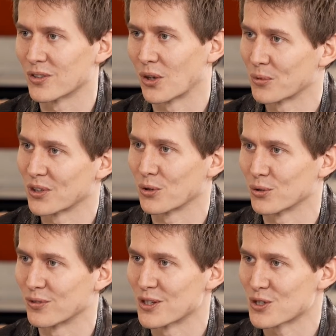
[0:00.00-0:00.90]
something on
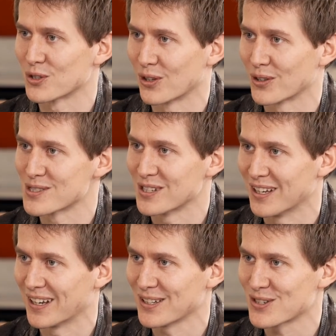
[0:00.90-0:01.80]

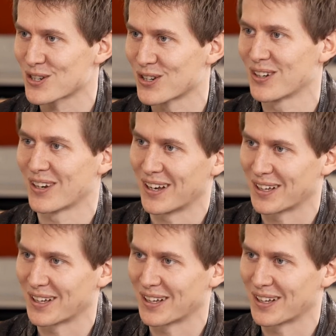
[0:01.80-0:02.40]
fishing.ch, yes.